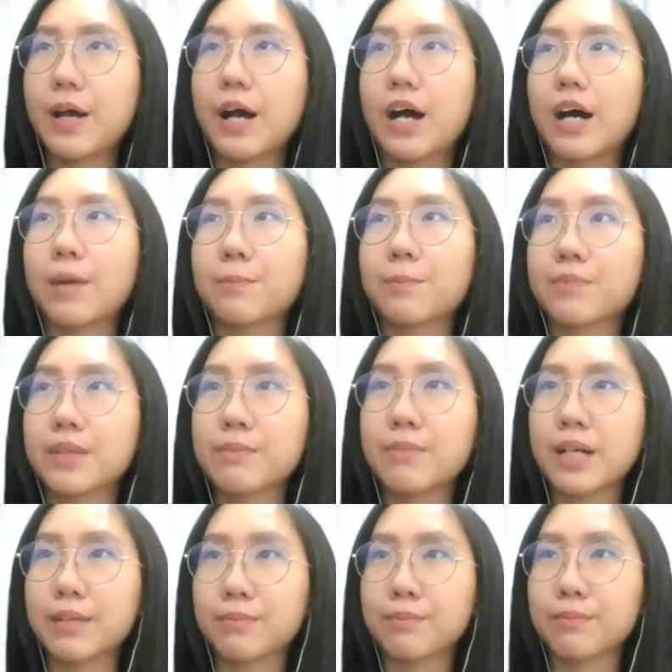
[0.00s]

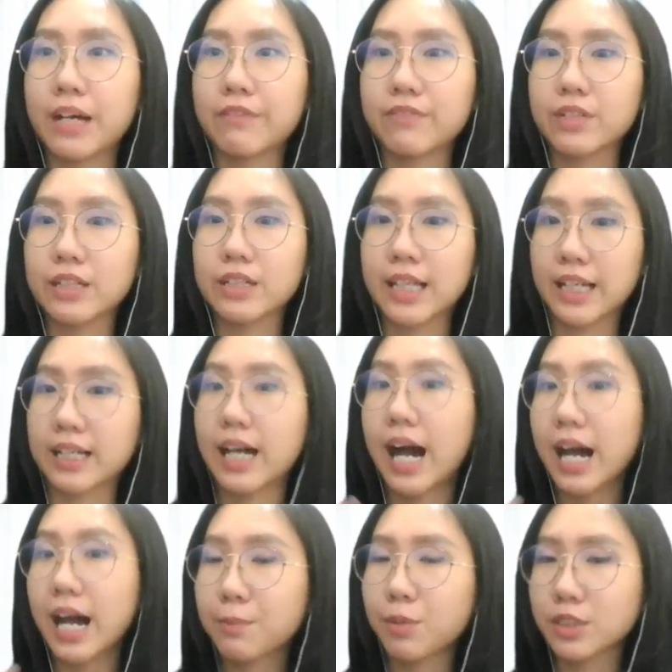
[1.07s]
have like a
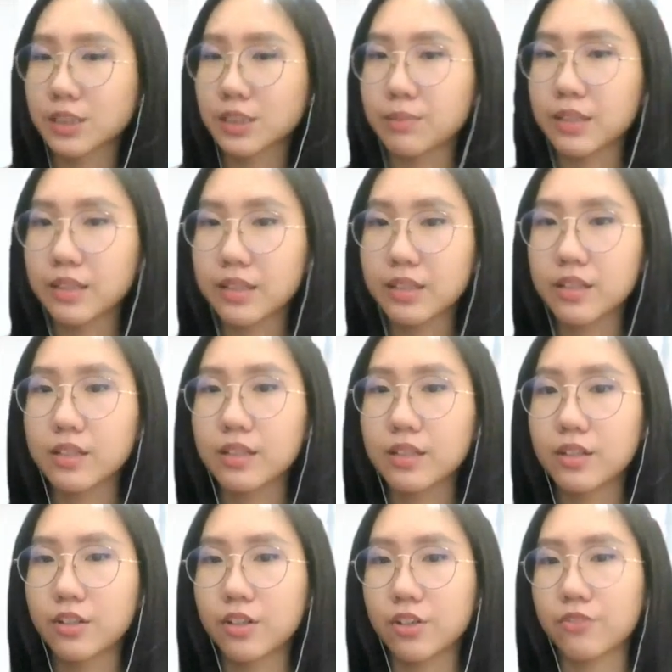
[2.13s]
higher possibility
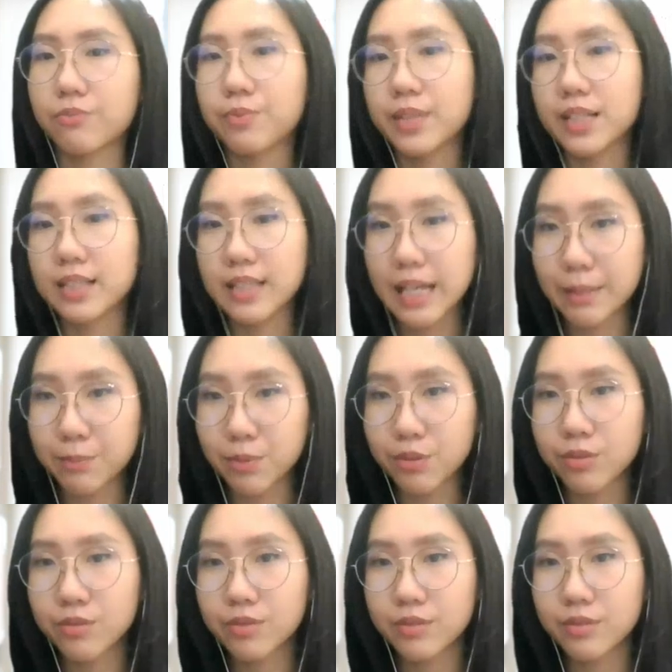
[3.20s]
of being liable